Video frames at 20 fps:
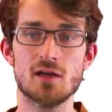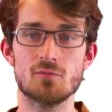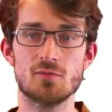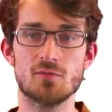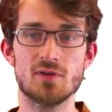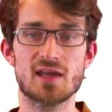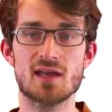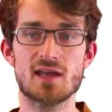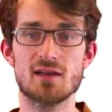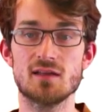
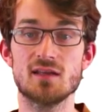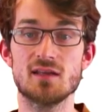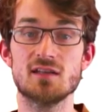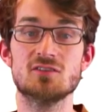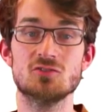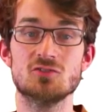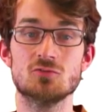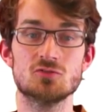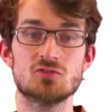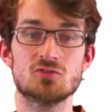we can
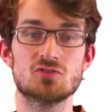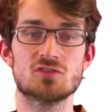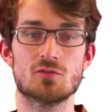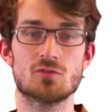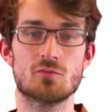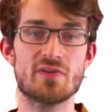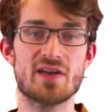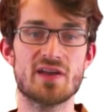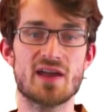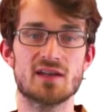induce
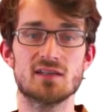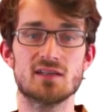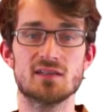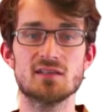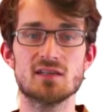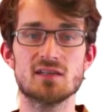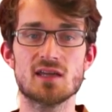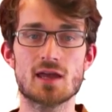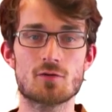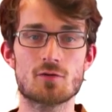where did
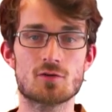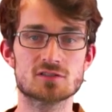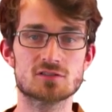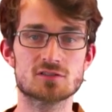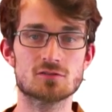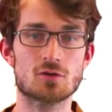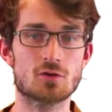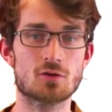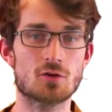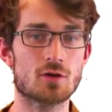the
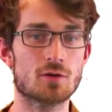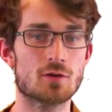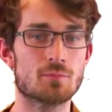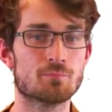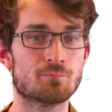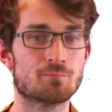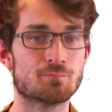errors occur.